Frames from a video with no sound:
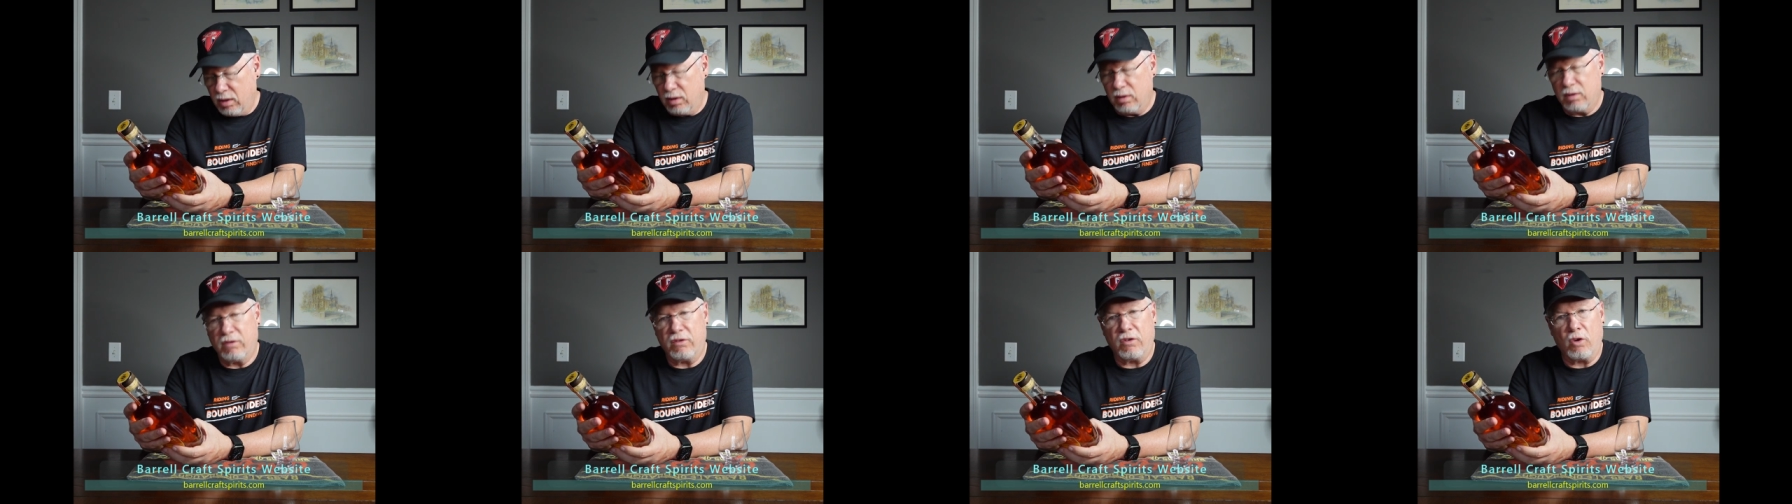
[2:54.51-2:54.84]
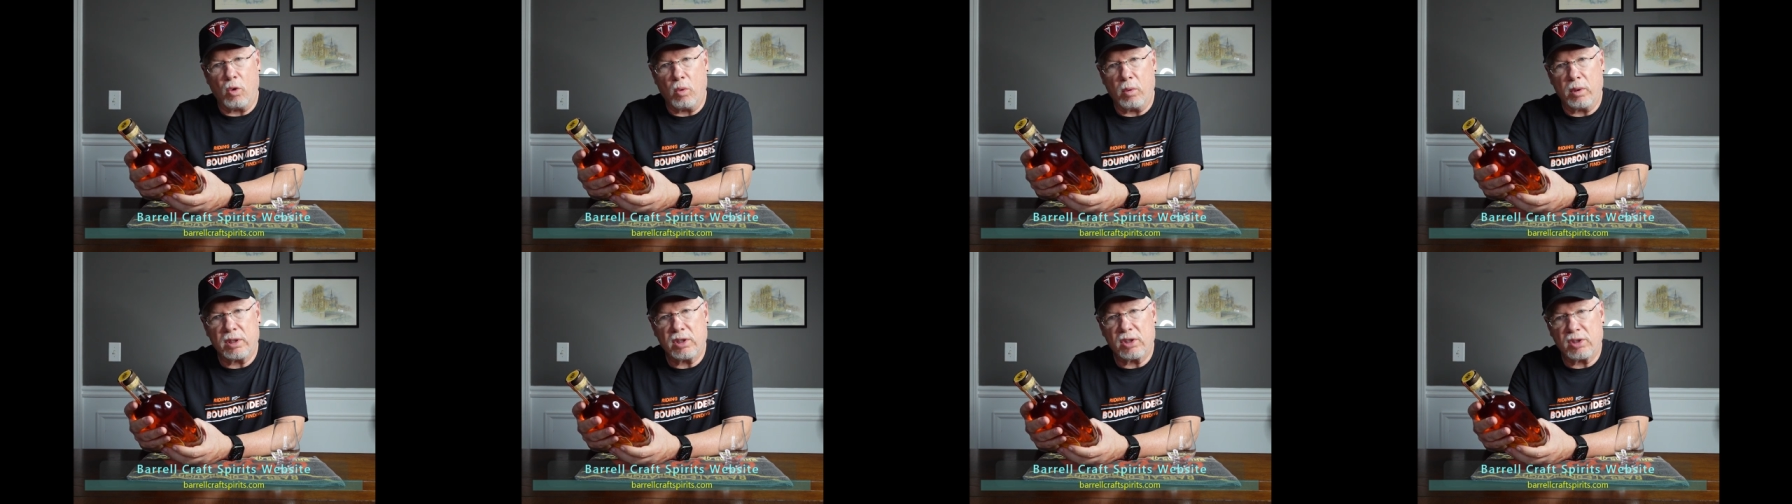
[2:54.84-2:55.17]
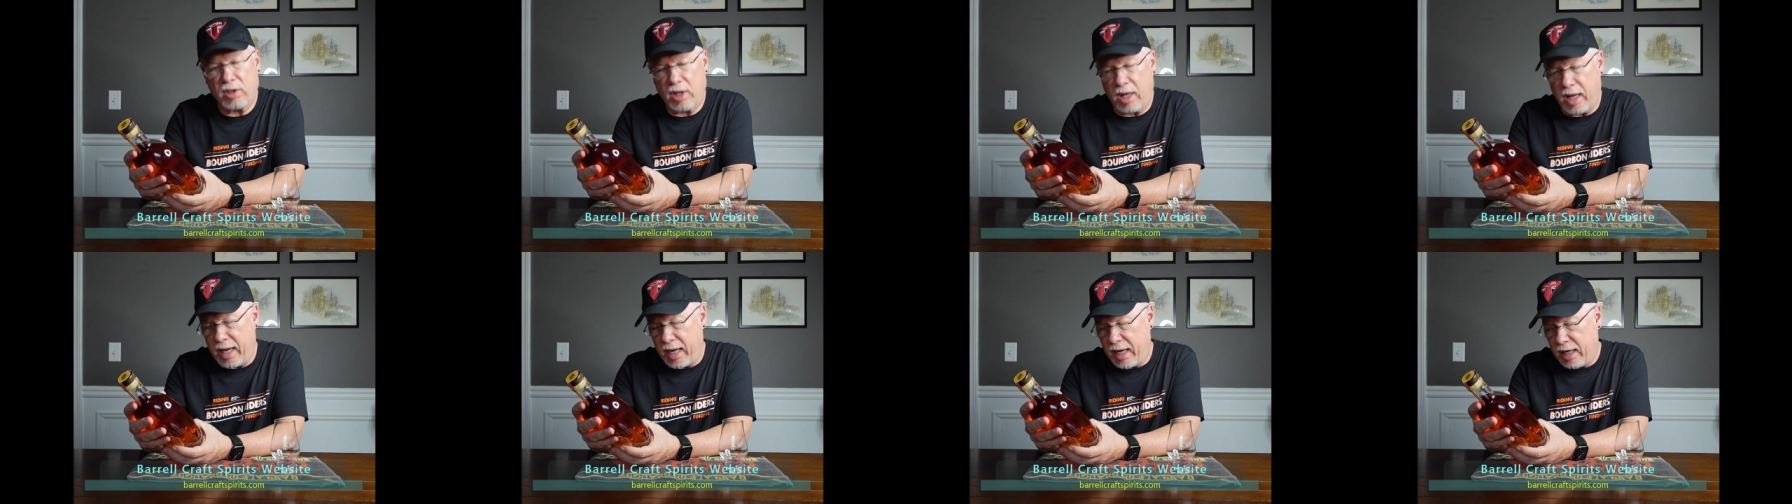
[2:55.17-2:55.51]
forward
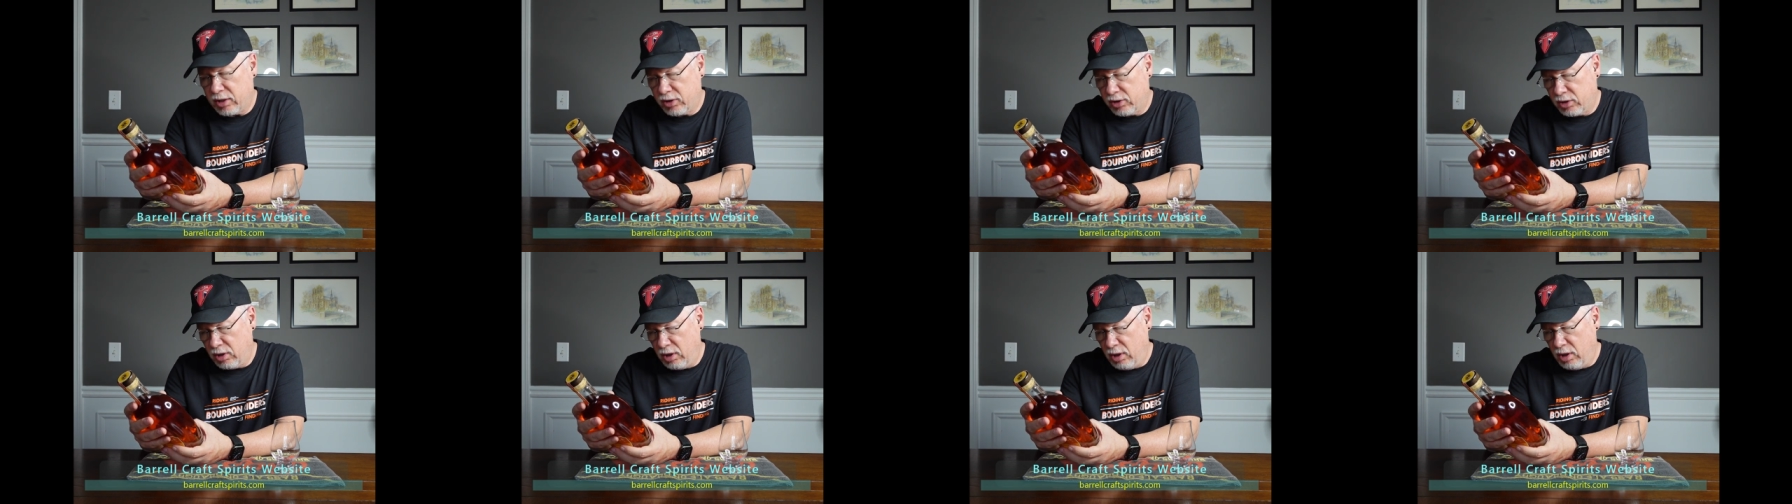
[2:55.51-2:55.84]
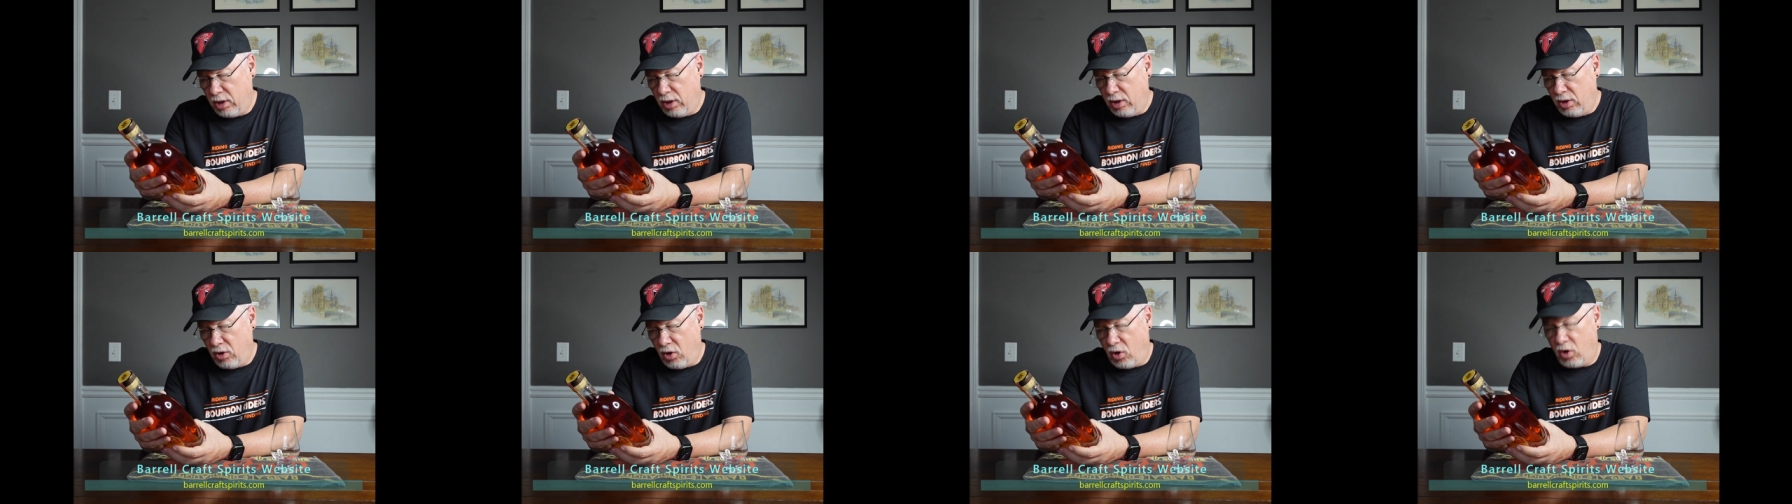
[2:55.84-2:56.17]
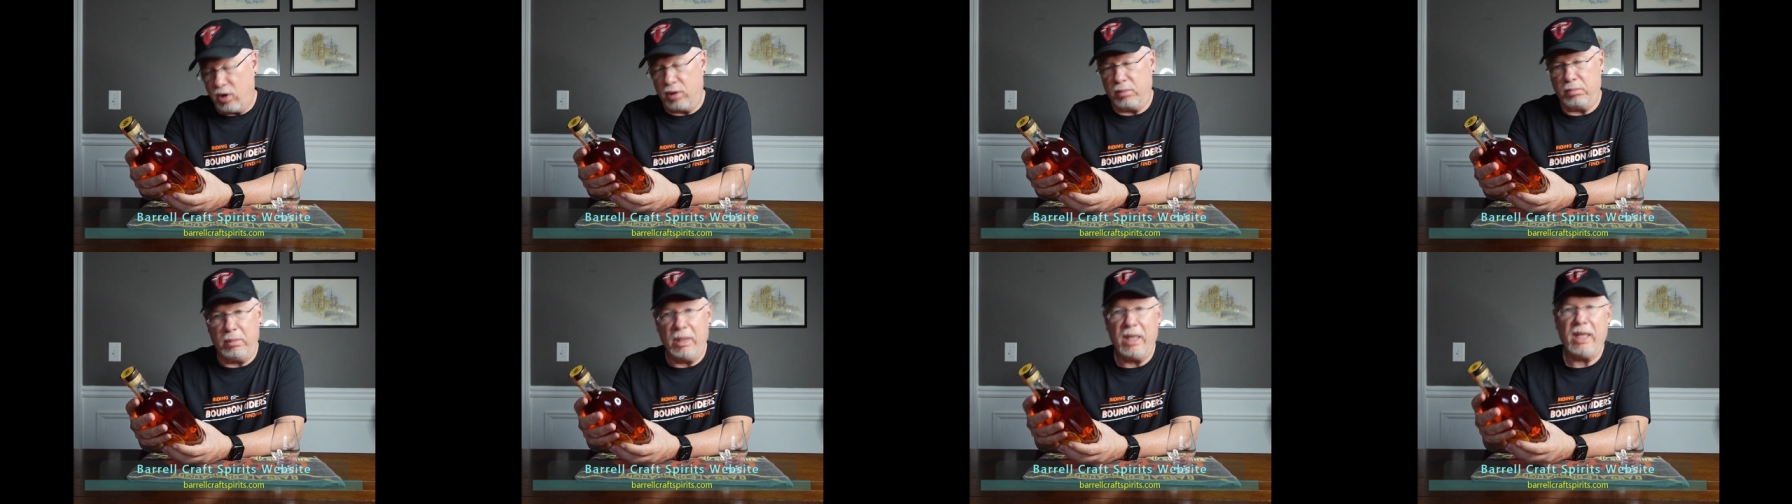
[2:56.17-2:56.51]
slash
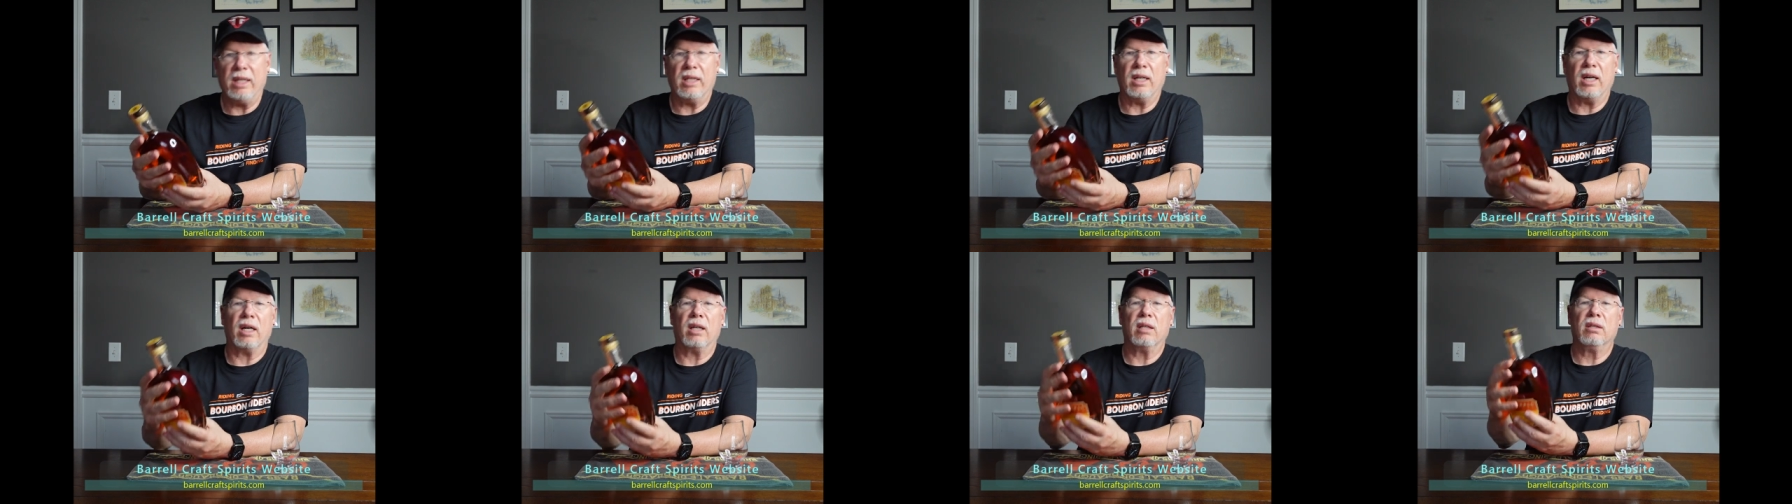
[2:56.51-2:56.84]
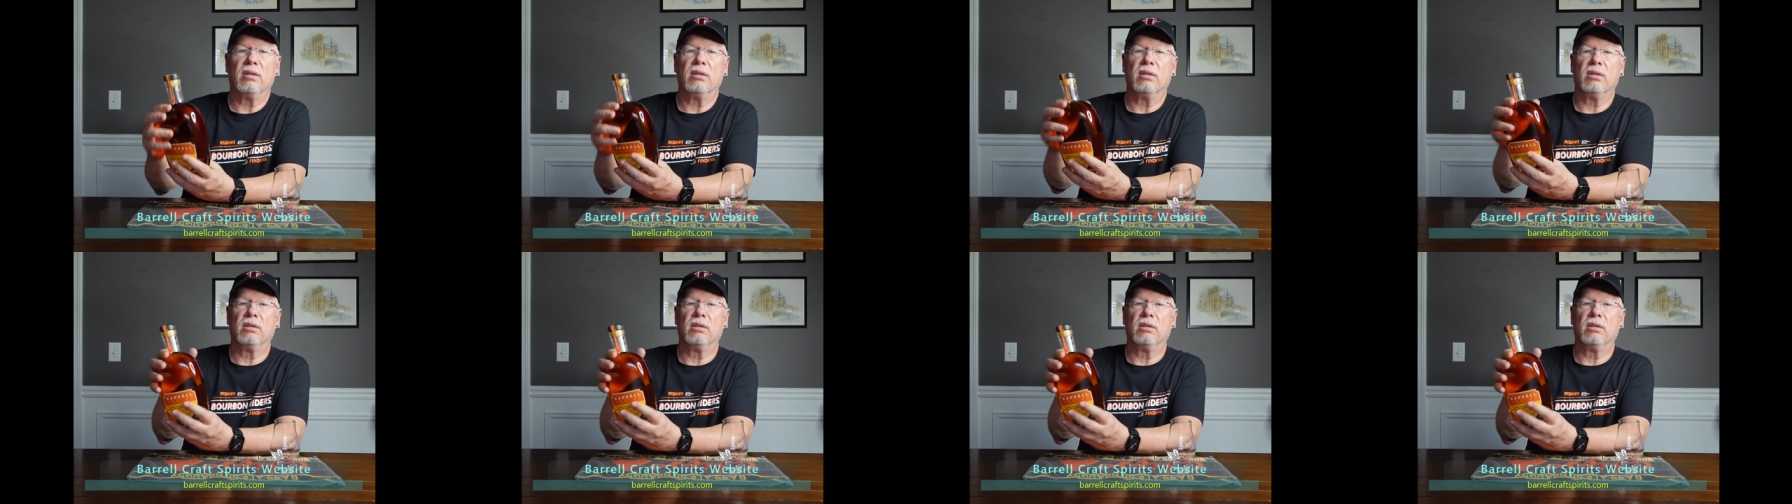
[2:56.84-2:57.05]
Armida,